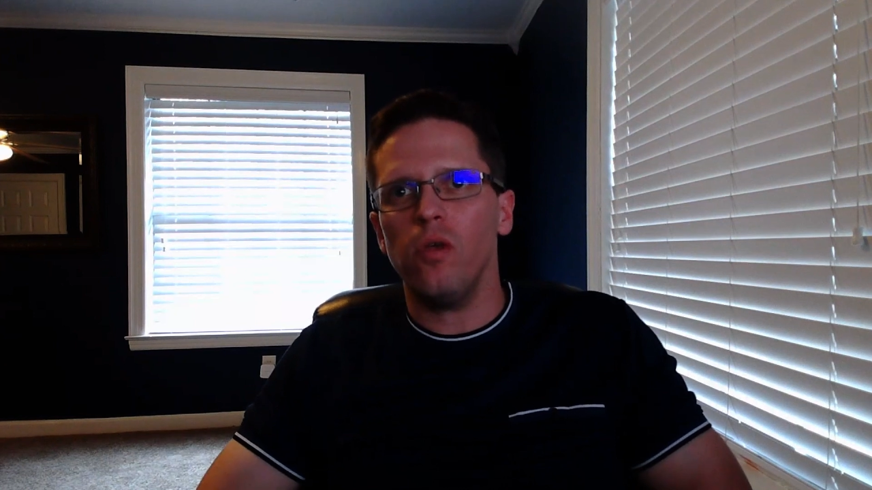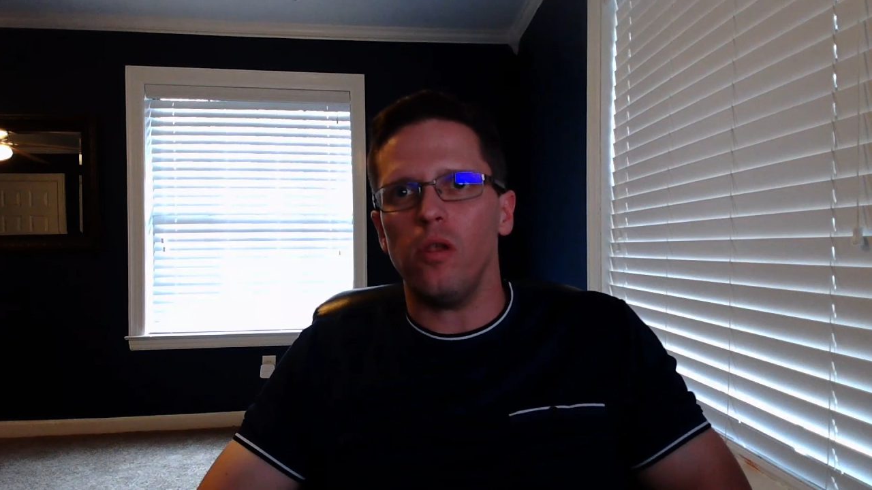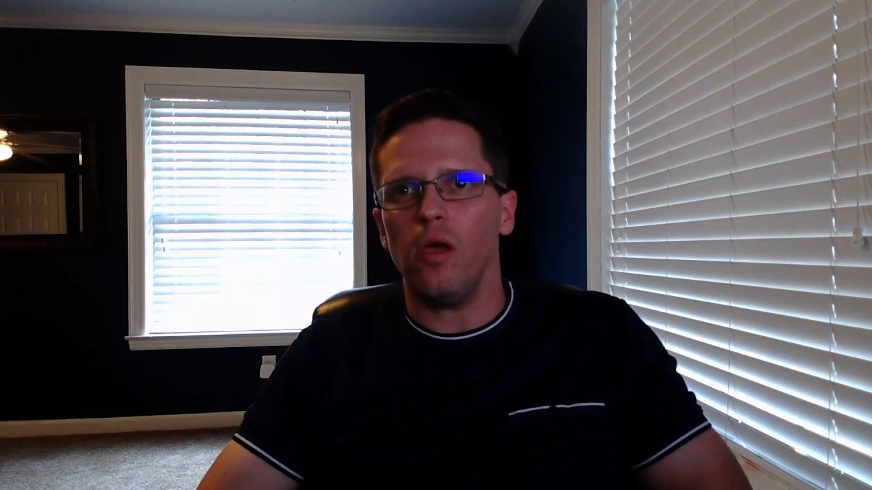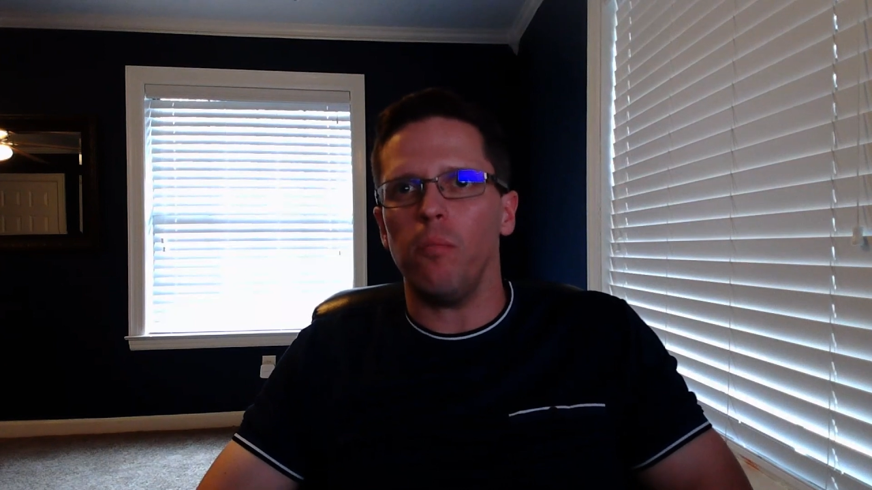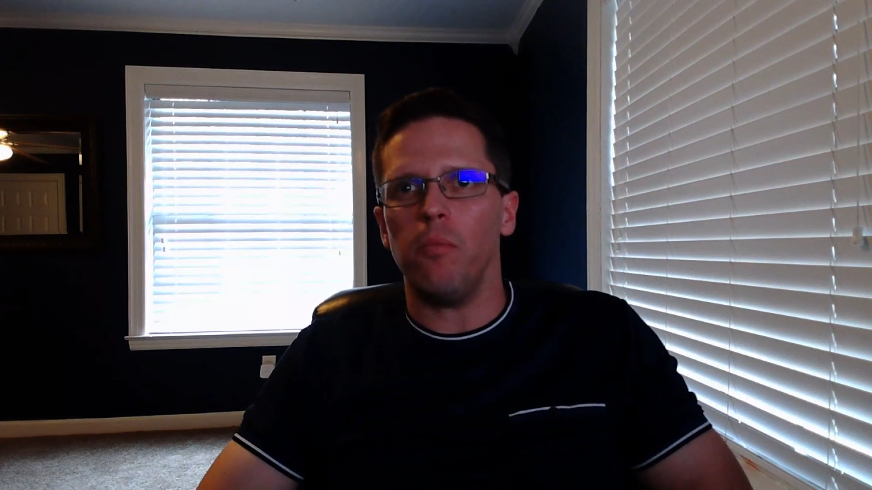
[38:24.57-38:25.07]
and
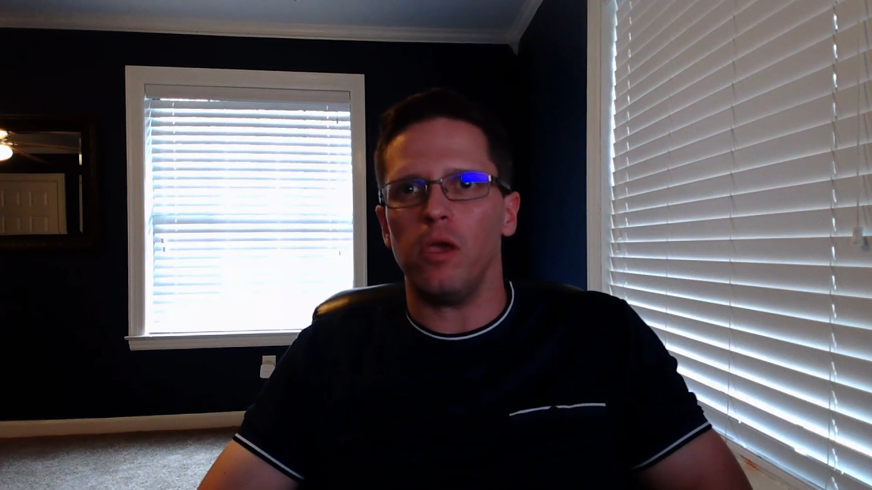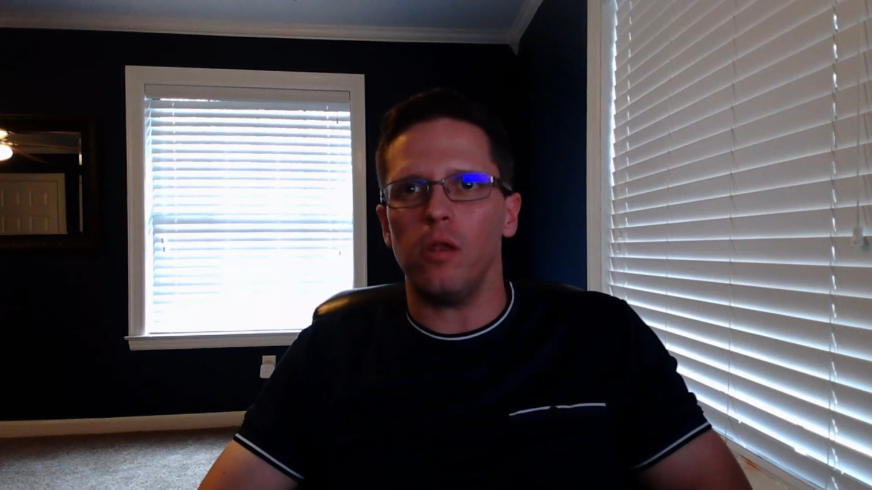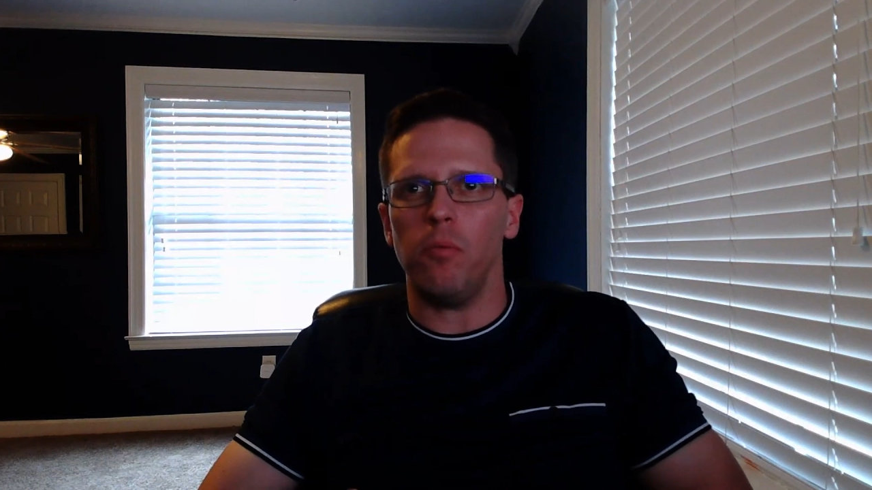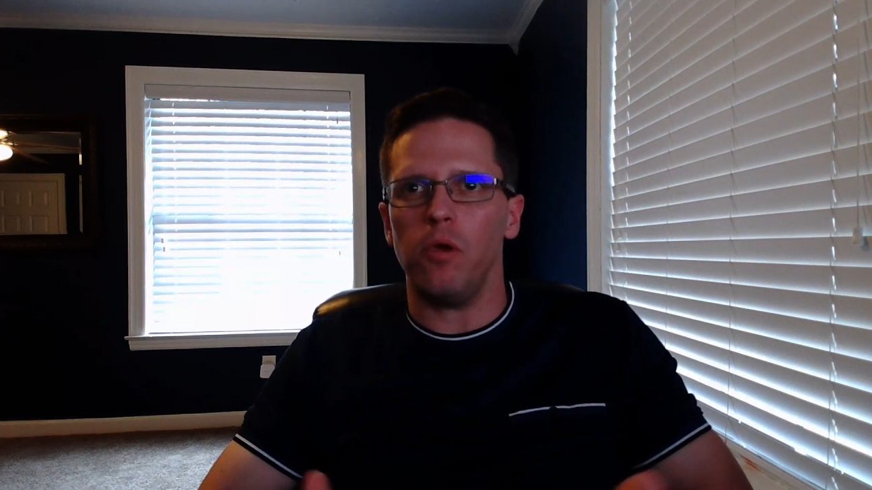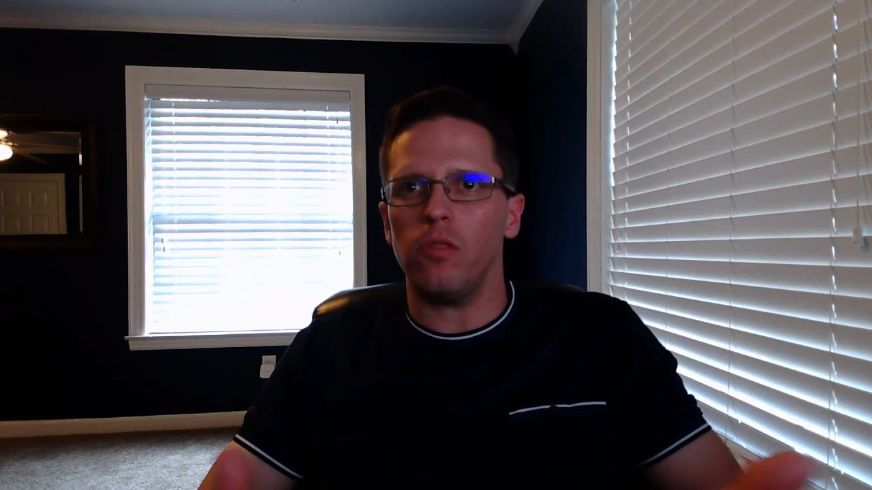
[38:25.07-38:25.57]
not make it
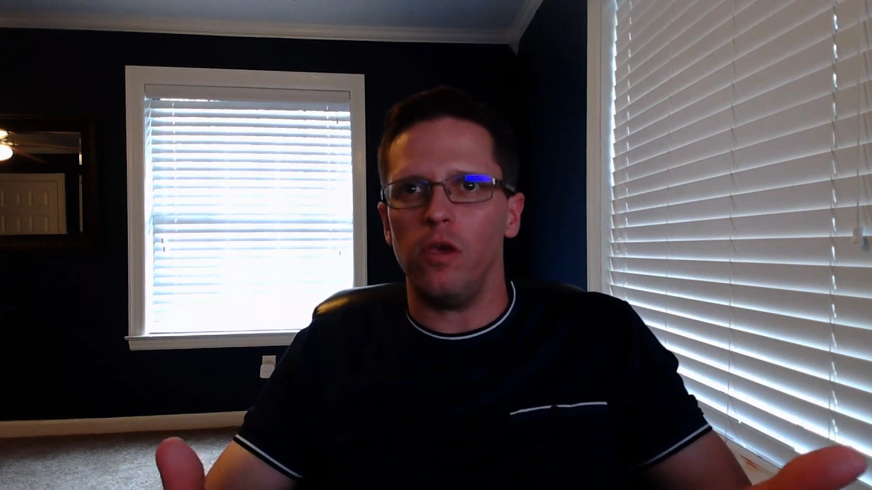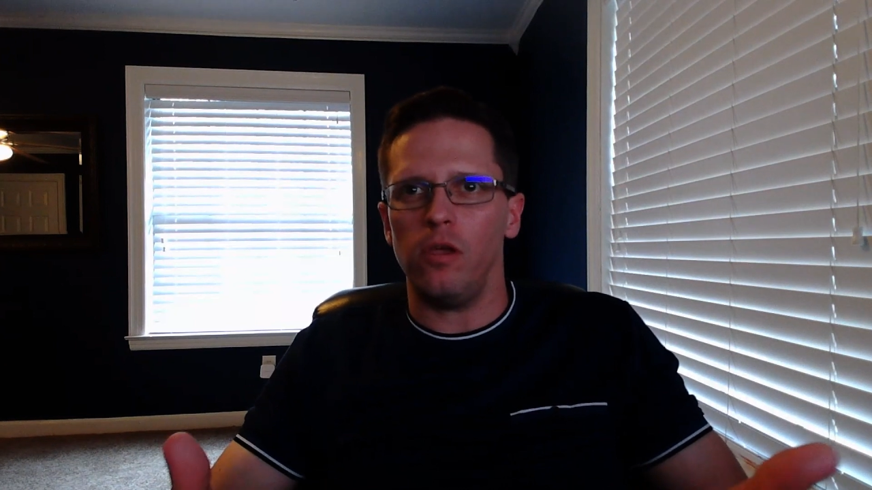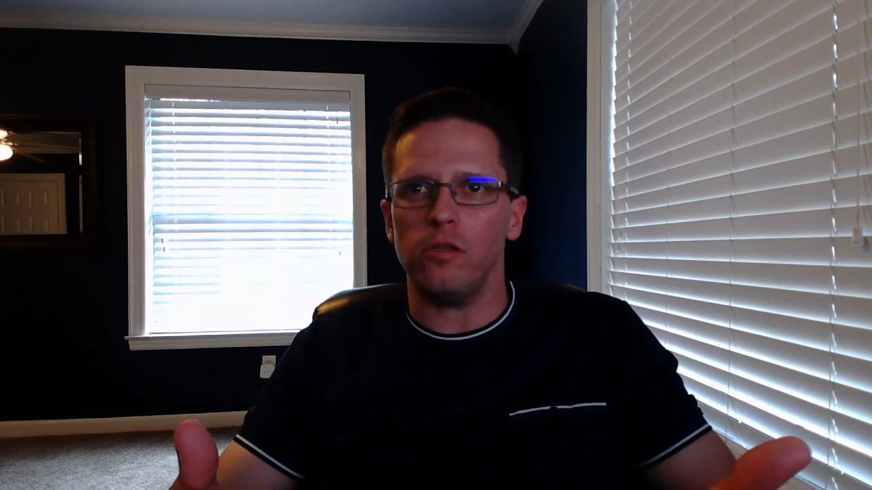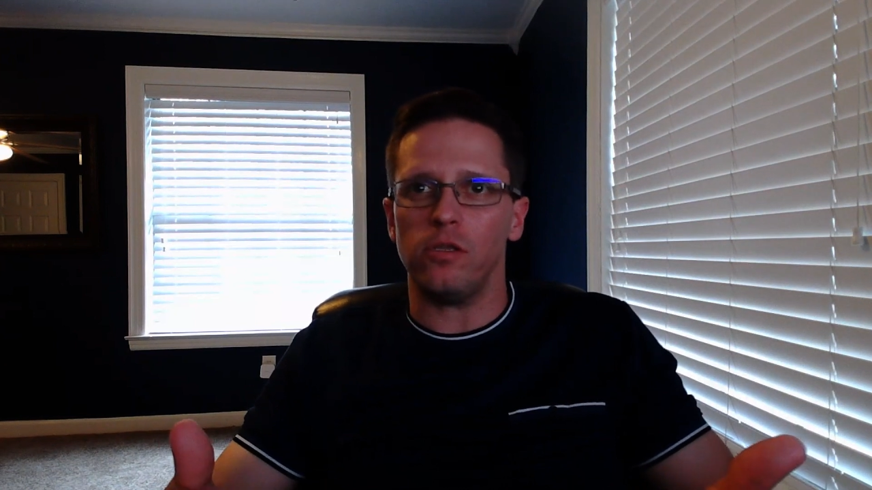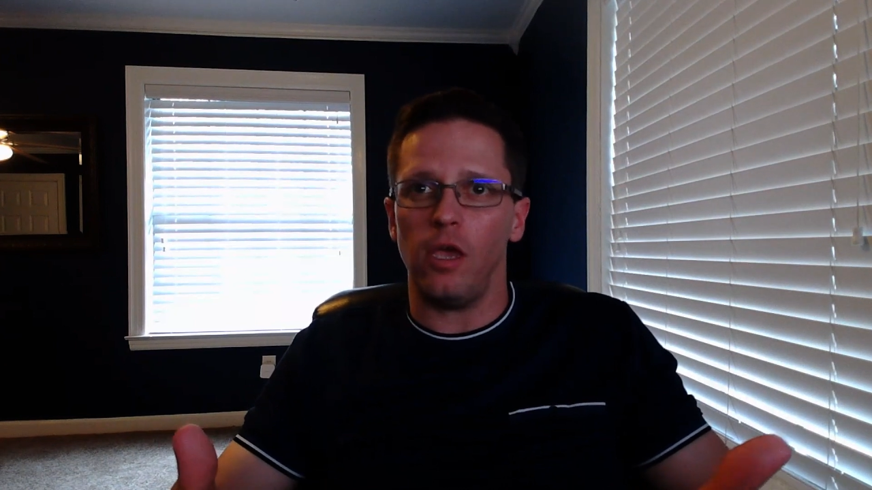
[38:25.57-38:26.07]
a big
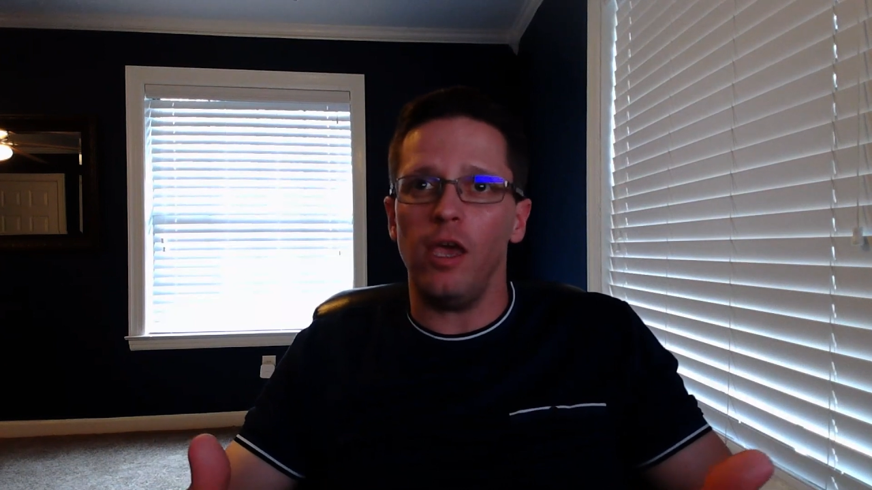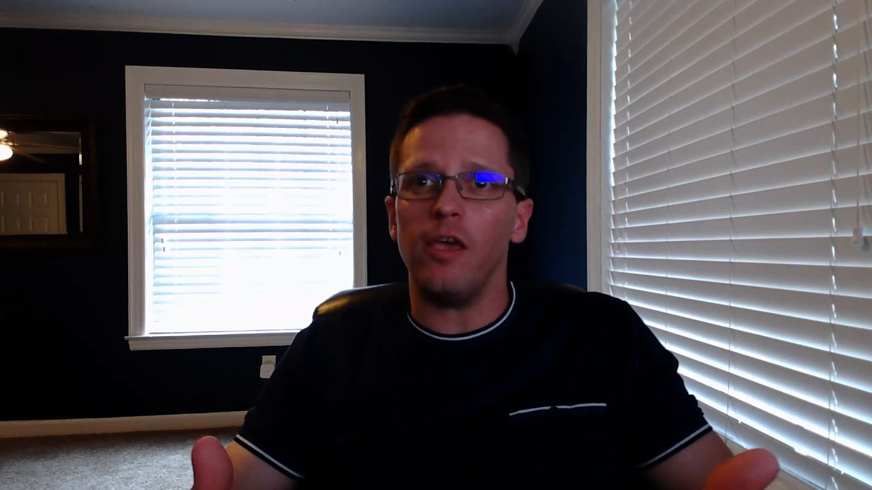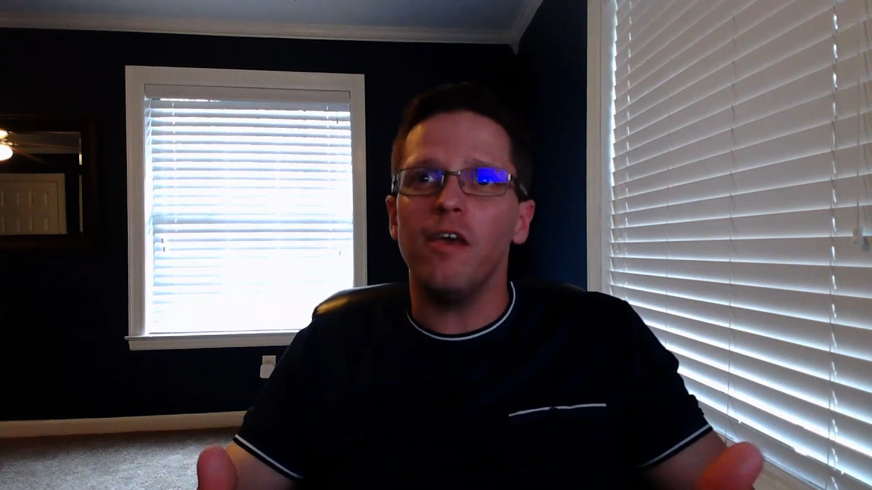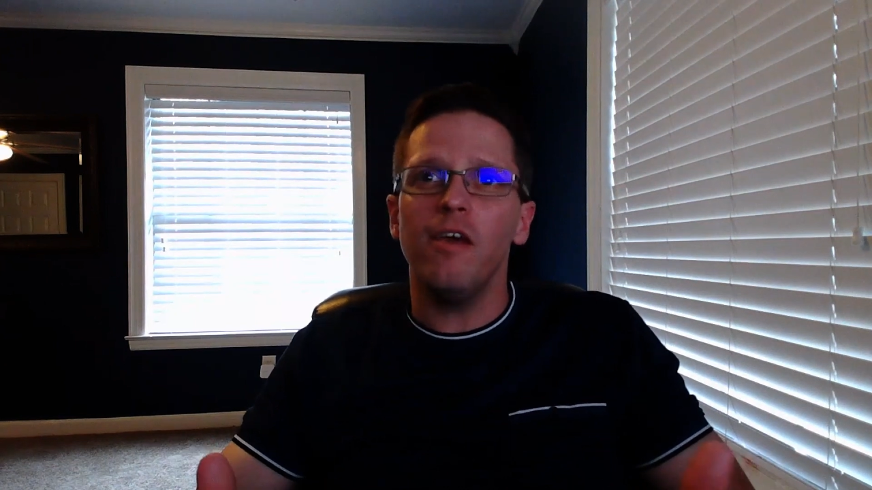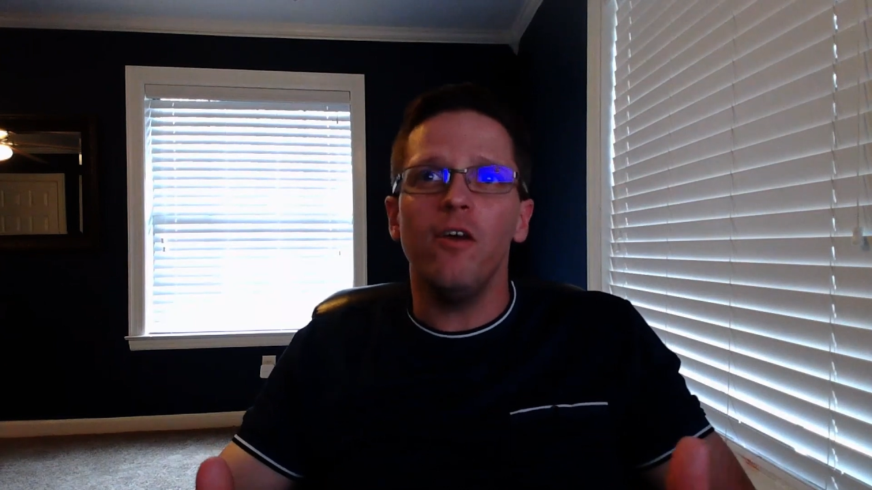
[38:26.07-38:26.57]
thing to say, "Hey,